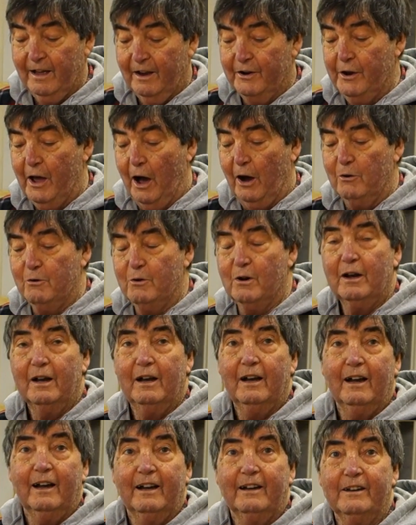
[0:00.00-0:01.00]
No
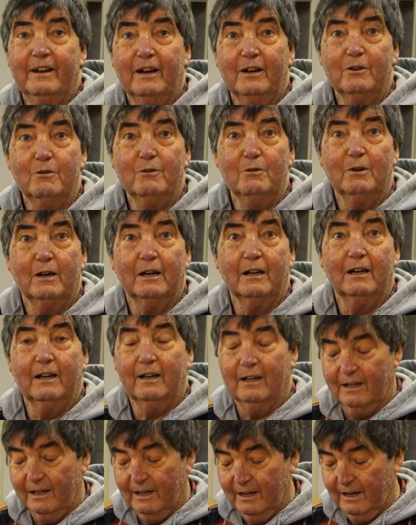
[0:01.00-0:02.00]

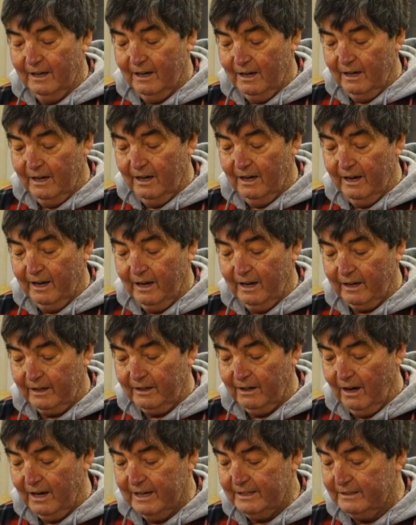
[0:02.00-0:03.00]

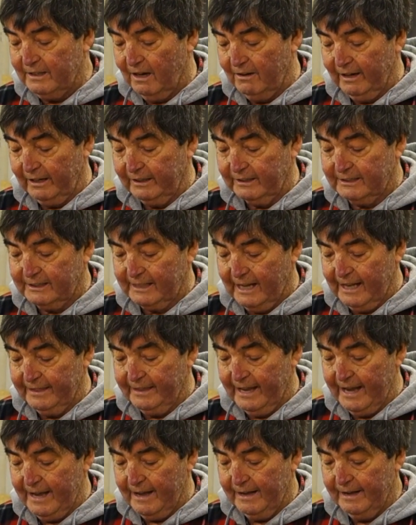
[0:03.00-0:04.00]
guide, don't understand
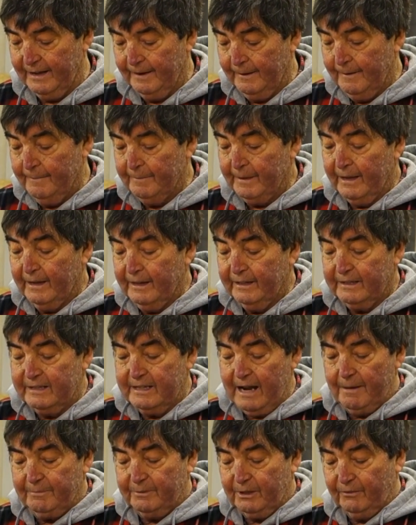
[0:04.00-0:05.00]
that.
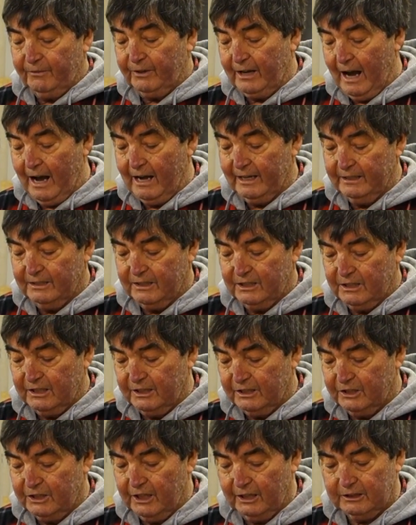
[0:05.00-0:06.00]
Depth of cut is
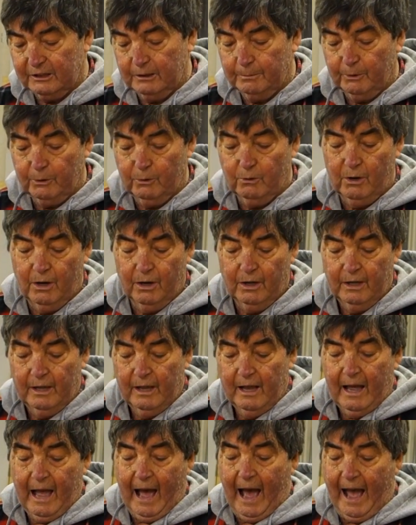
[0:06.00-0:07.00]
adjustable,
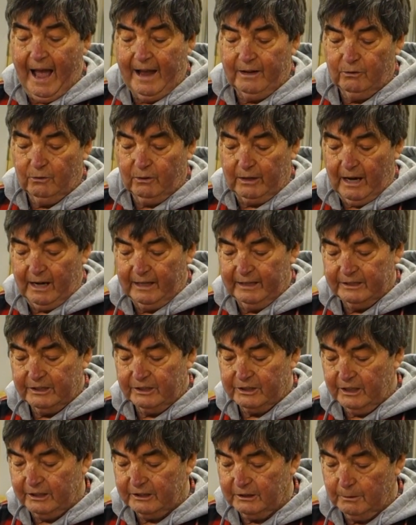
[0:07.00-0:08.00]
angle cut is
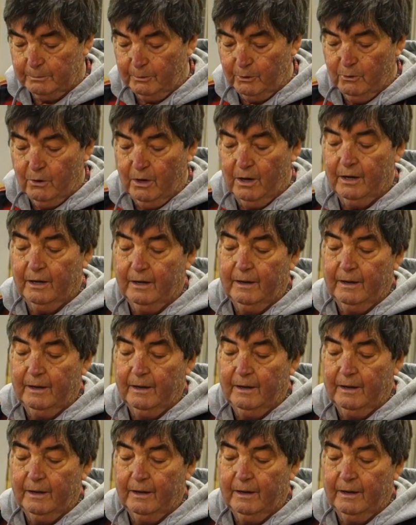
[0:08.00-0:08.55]
adjustable,